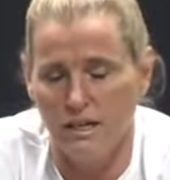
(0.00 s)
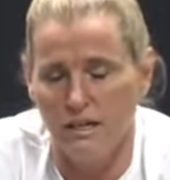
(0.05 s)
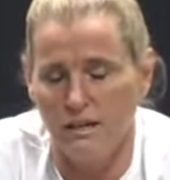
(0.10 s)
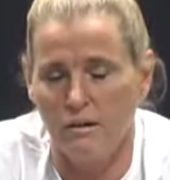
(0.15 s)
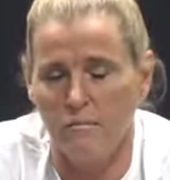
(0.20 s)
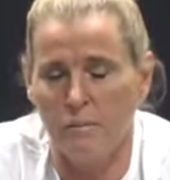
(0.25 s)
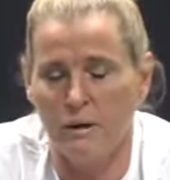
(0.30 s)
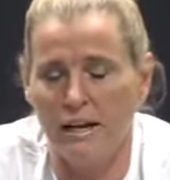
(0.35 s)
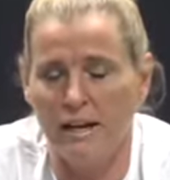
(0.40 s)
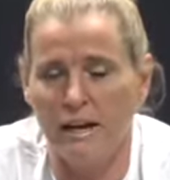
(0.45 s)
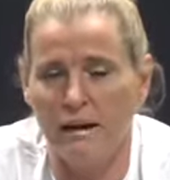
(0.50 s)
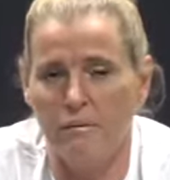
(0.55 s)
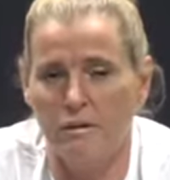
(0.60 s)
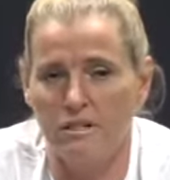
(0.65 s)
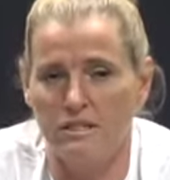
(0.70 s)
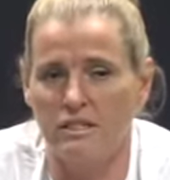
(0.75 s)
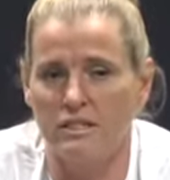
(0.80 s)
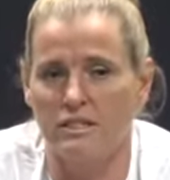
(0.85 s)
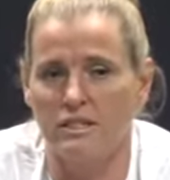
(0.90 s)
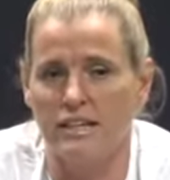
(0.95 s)
being able to
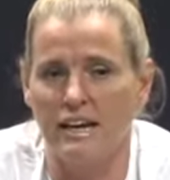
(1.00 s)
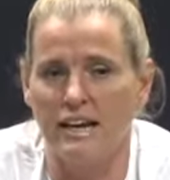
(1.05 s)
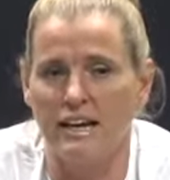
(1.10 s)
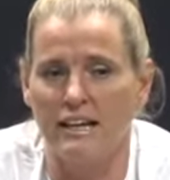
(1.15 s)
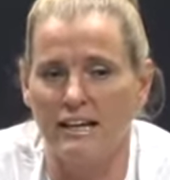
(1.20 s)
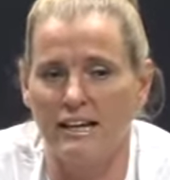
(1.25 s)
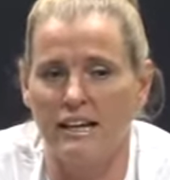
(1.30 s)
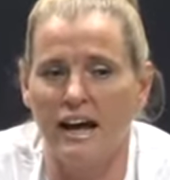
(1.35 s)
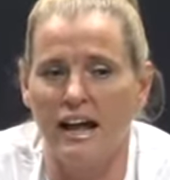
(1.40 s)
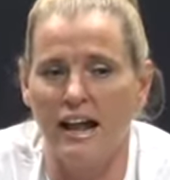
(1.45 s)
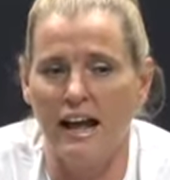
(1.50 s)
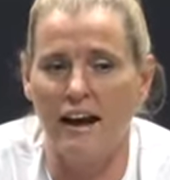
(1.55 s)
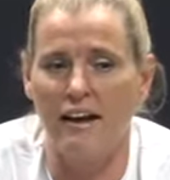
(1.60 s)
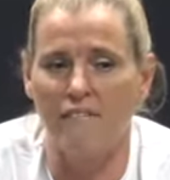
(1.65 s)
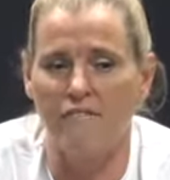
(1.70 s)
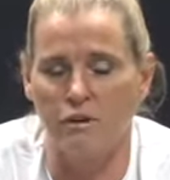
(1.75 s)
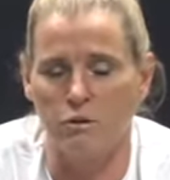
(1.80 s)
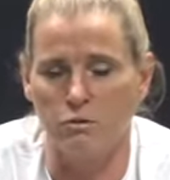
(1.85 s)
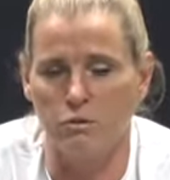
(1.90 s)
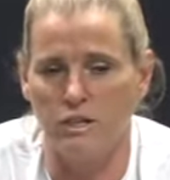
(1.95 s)
sustain and not have
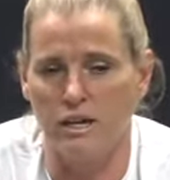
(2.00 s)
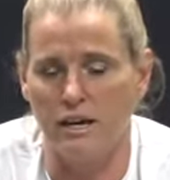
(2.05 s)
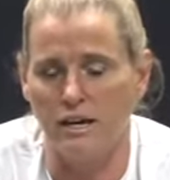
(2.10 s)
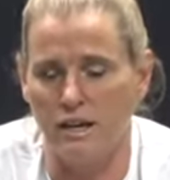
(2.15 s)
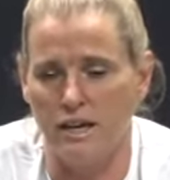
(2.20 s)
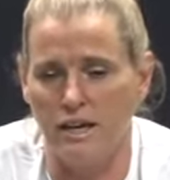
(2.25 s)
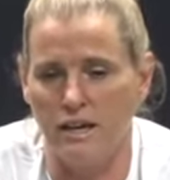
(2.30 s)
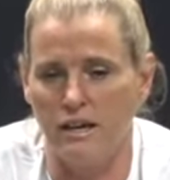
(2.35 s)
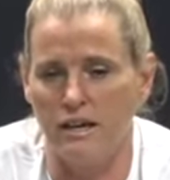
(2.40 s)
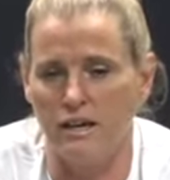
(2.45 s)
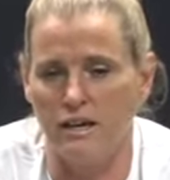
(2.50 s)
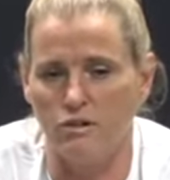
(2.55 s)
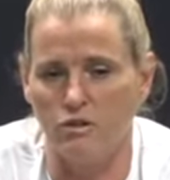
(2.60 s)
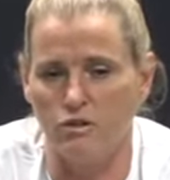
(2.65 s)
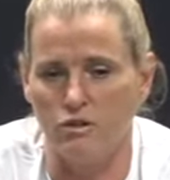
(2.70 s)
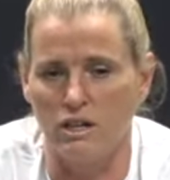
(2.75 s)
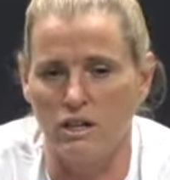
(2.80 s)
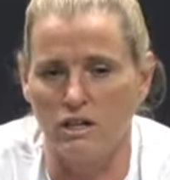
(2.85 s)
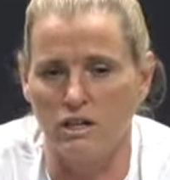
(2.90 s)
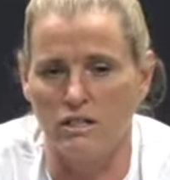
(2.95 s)
those kind of key
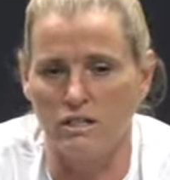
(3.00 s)
injuries.